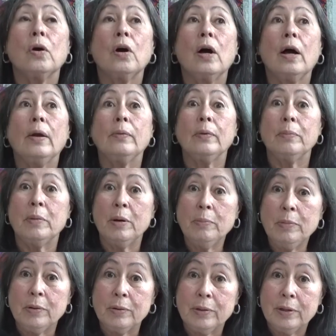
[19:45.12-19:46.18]
I
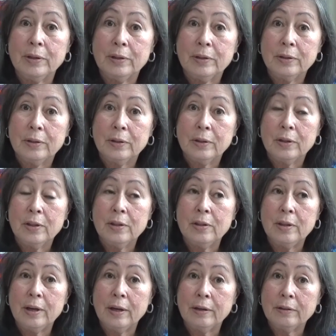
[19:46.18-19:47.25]
remembered
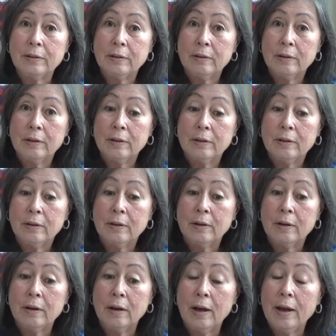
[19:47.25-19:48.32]
that
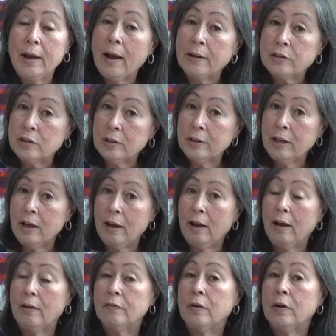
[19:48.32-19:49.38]
I actually
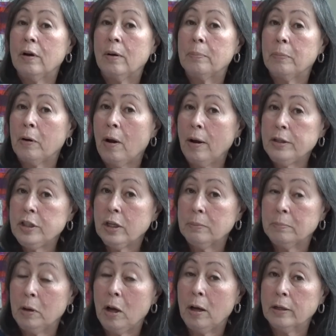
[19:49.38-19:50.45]
have a project
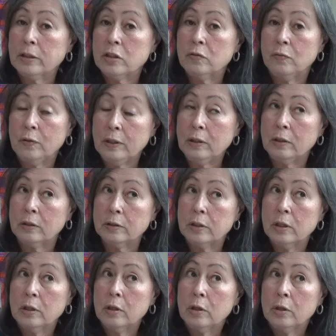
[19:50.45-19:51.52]
box filled
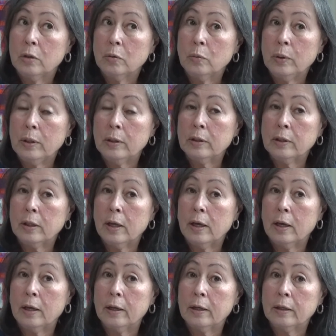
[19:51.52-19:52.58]
with
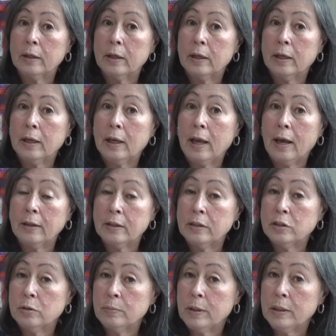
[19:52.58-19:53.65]
Kathy
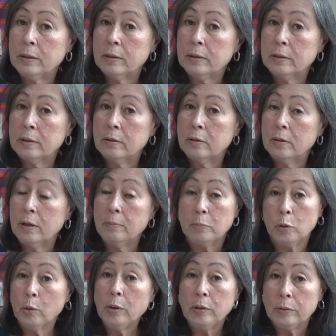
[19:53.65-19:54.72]
Schmitz
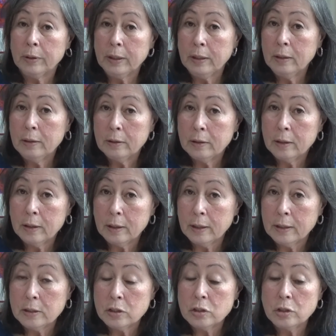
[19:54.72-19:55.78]
embroidery that I
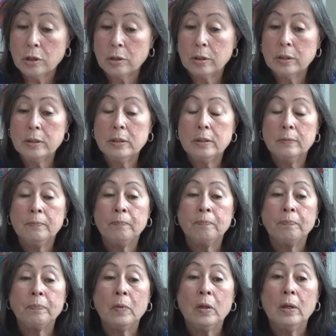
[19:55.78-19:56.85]
had started,
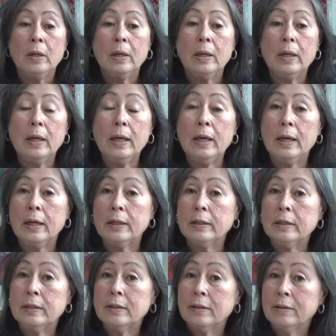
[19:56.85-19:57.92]

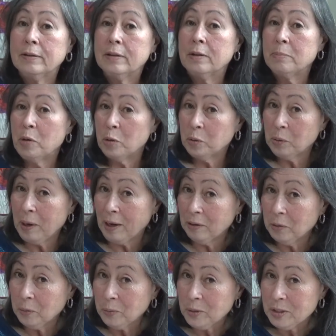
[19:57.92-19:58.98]
and the Moda
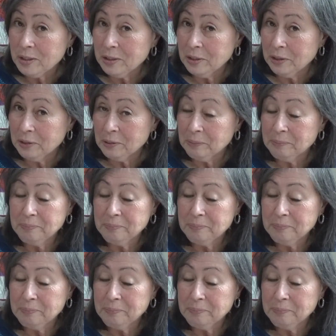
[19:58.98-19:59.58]
Crackle was in there.